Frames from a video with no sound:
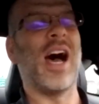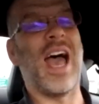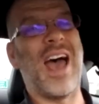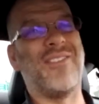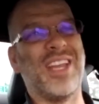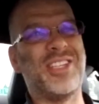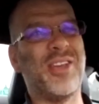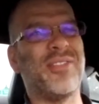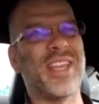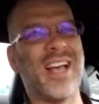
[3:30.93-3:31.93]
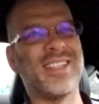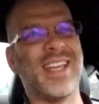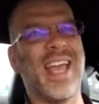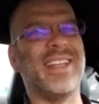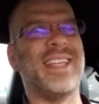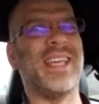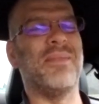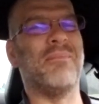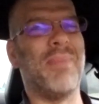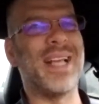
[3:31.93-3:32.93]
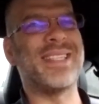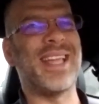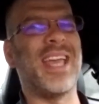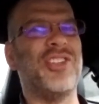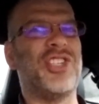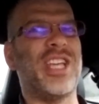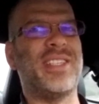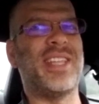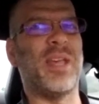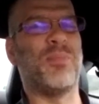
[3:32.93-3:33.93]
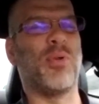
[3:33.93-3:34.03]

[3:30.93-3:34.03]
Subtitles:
I have a 2018 Mustang GT